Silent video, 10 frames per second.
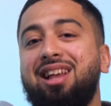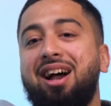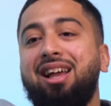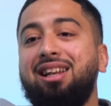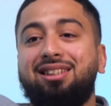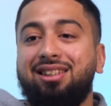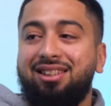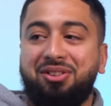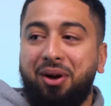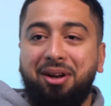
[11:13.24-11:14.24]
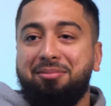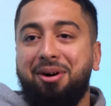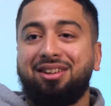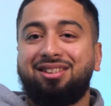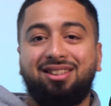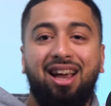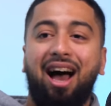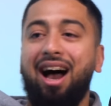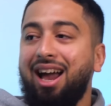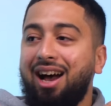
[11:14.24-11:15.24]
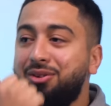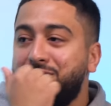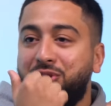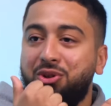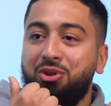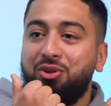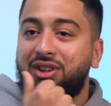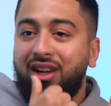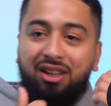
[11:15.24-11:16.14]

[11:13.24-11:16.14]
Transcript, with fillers: like, listen, these trading masks, high altitude,